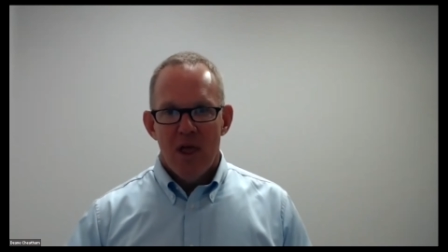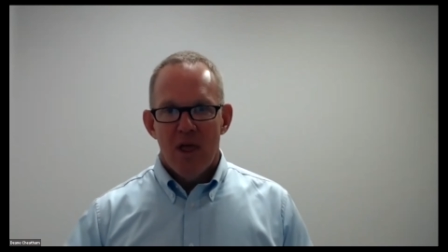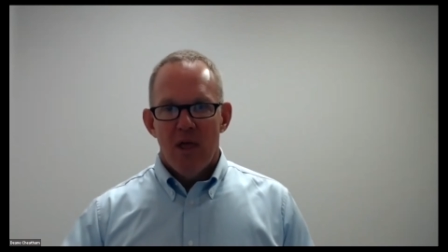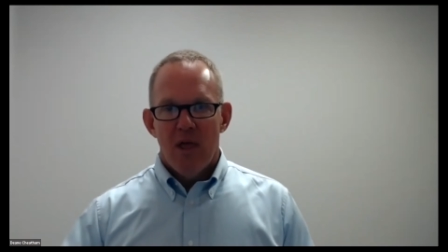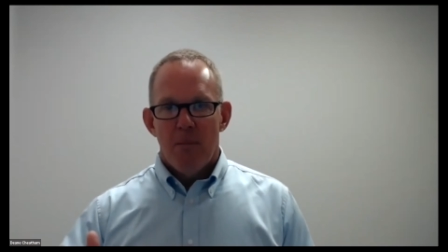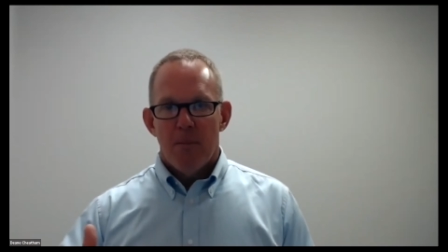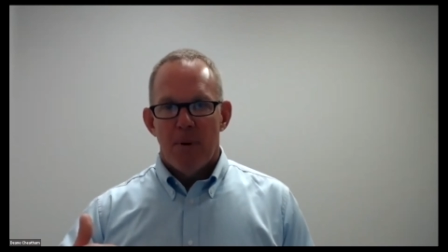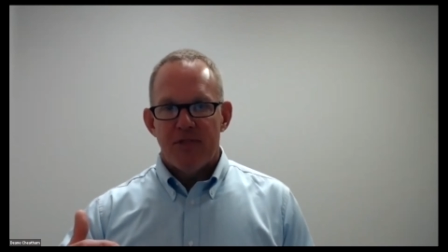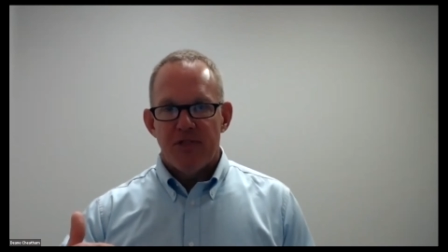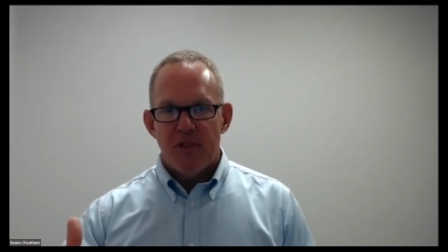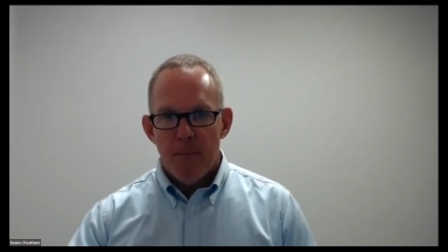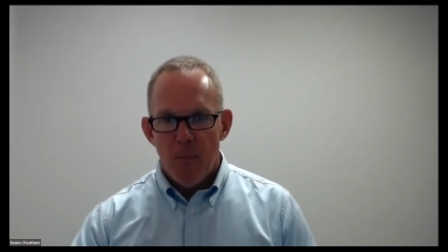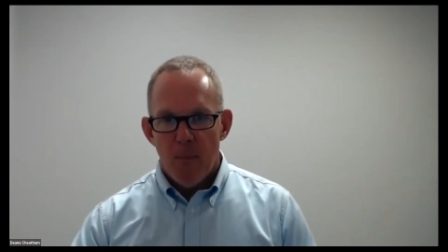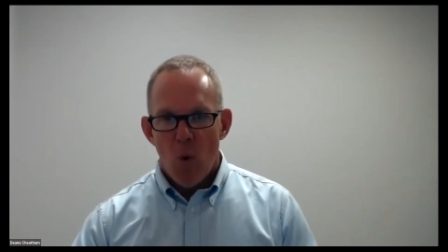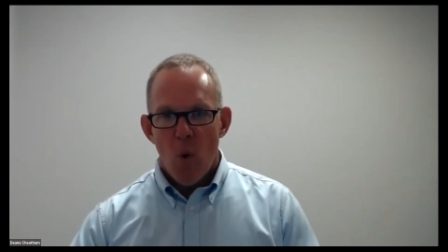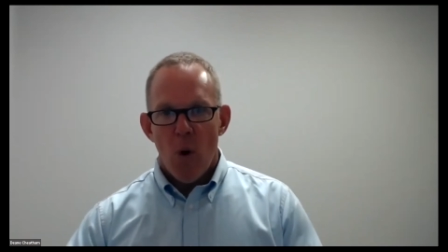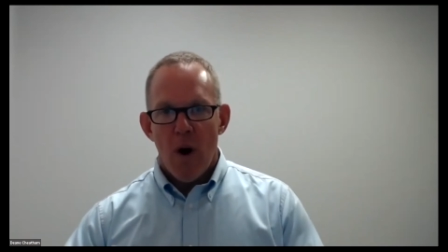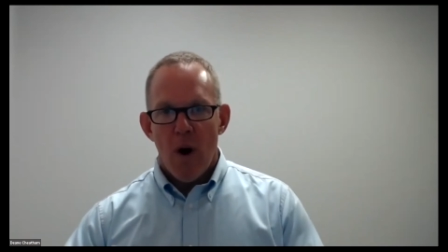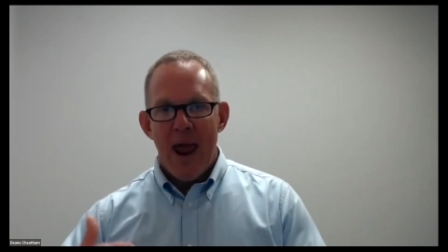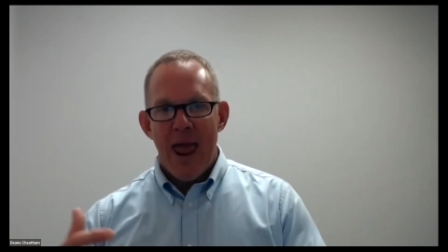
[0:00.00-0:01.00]
But the
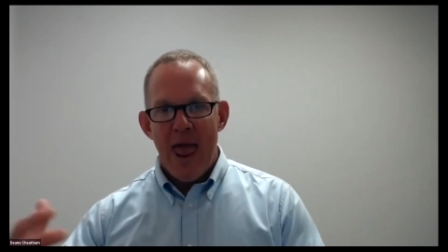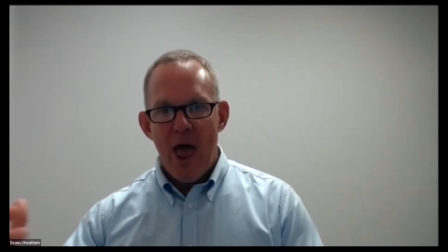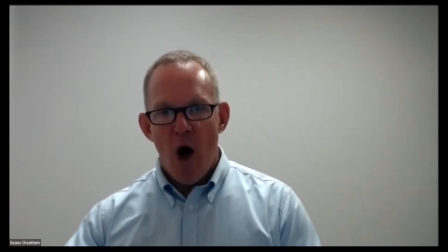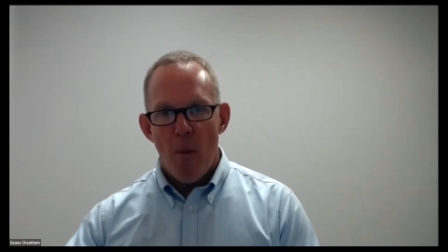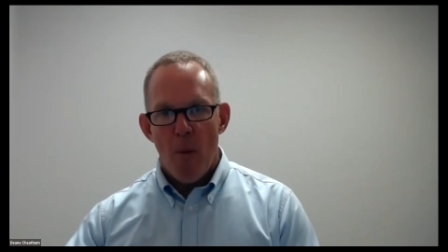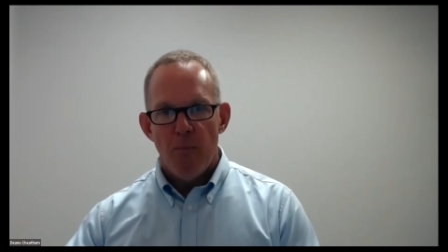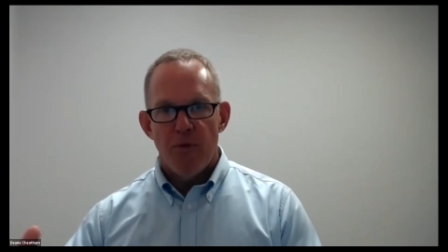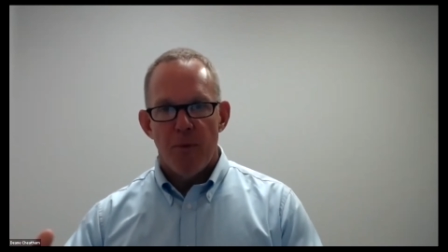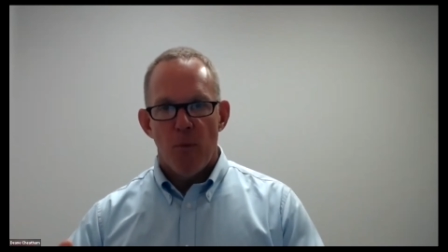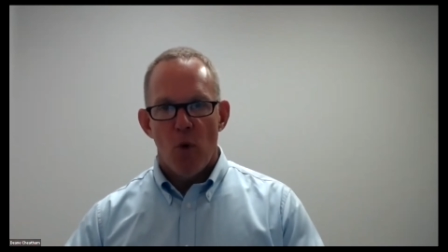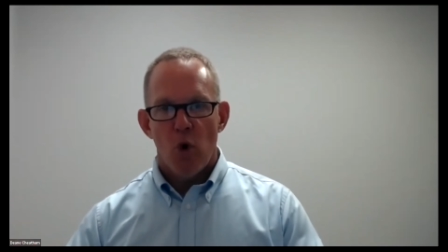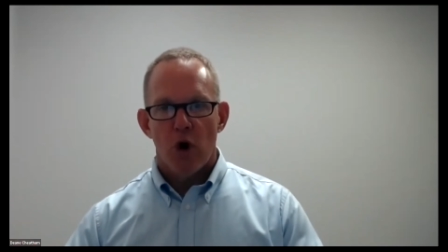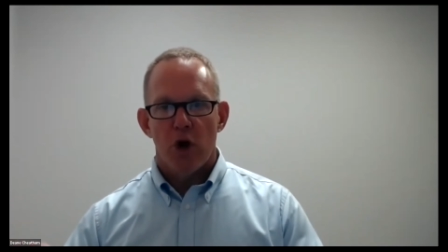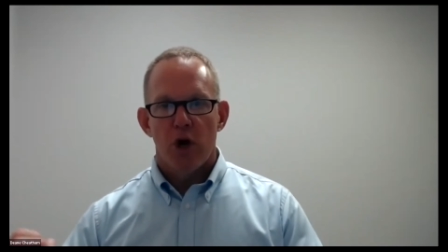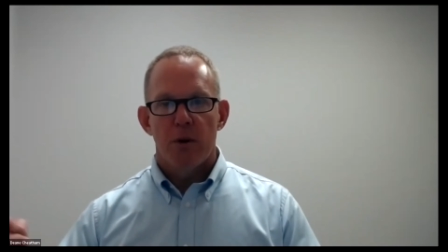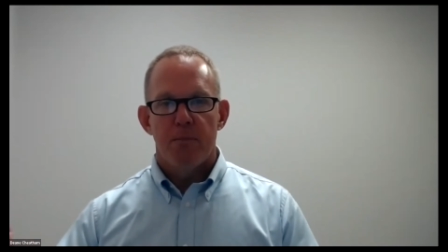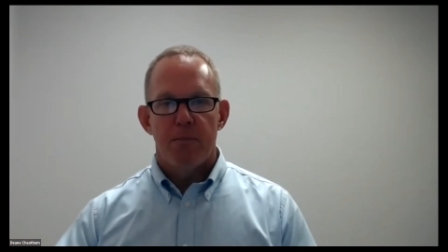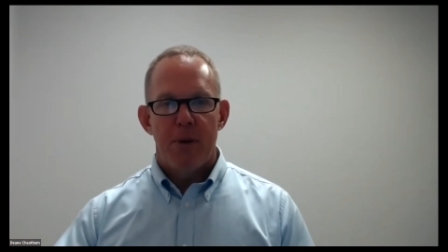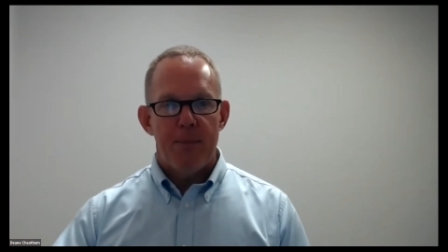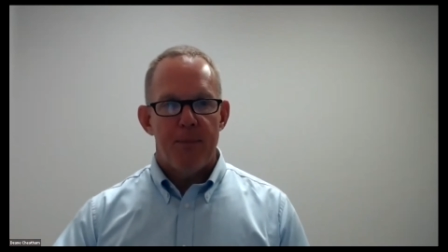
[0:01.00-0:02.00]
more help, the more
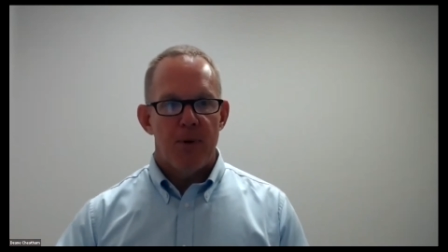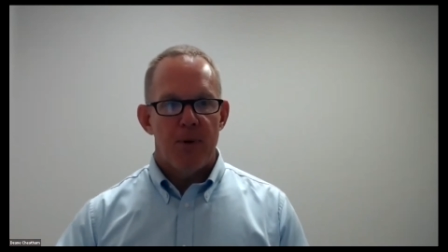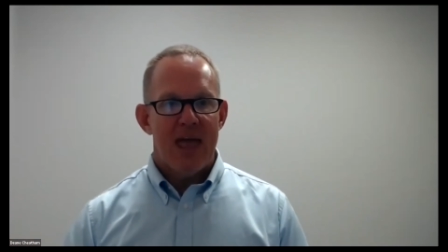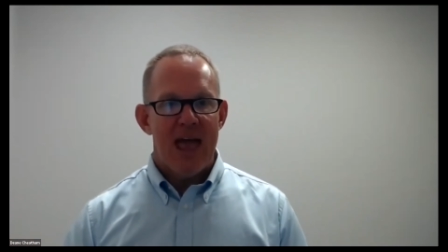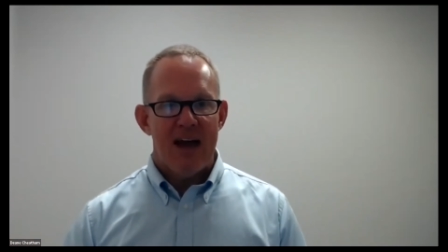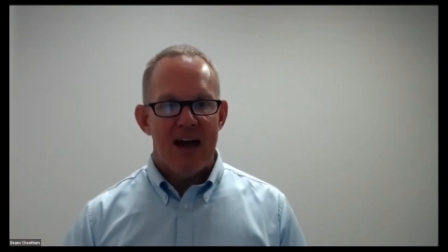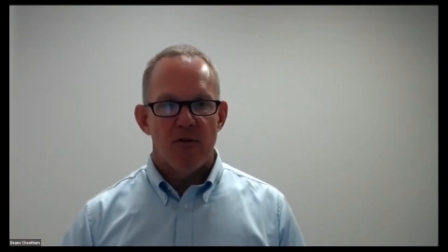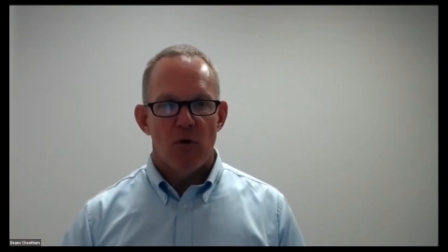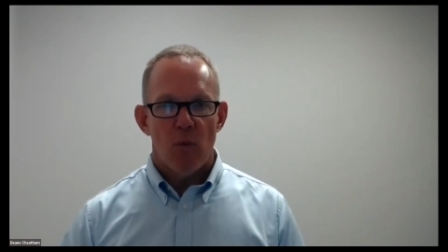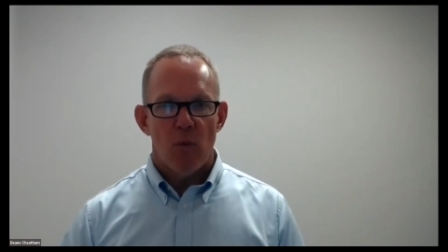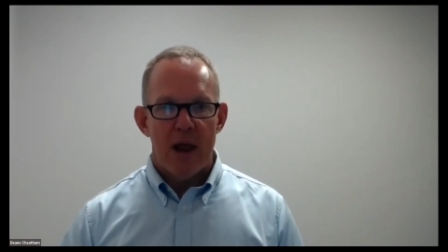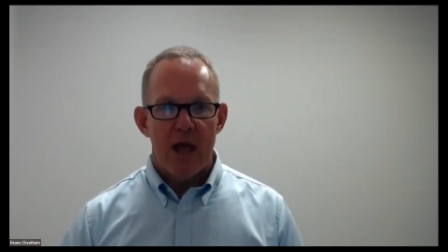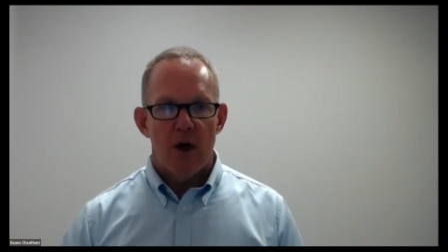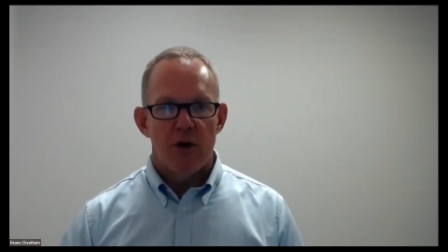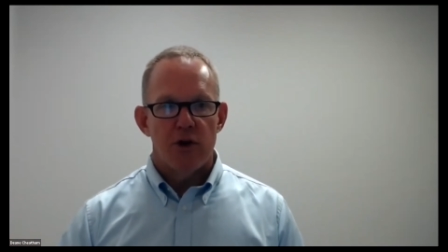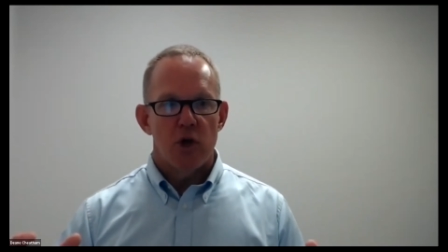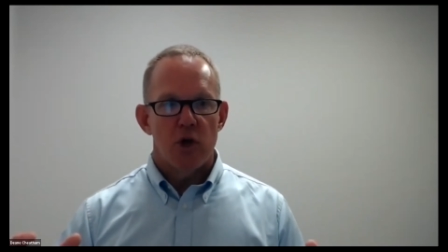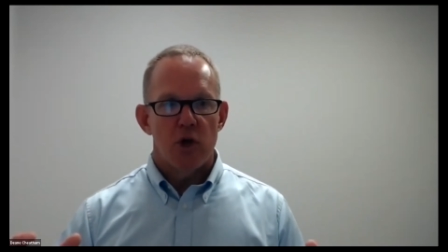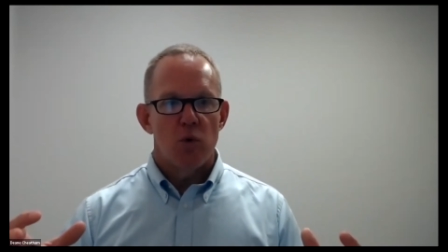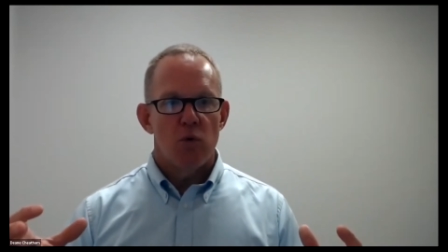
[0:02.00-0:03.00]
good people you have around
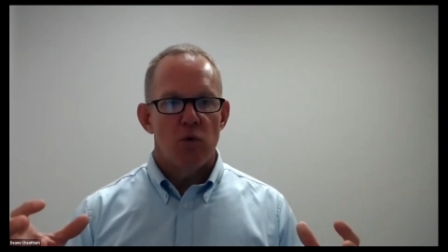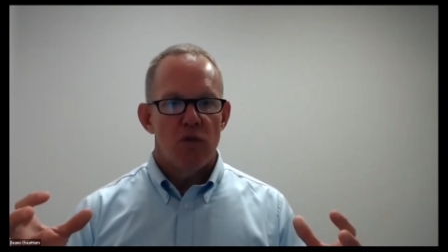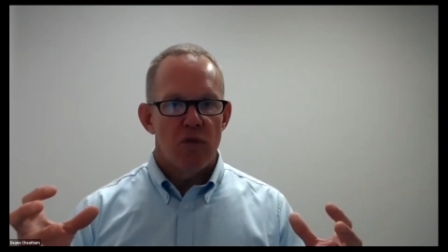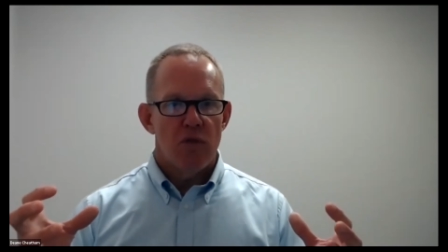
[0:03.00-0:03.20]
you,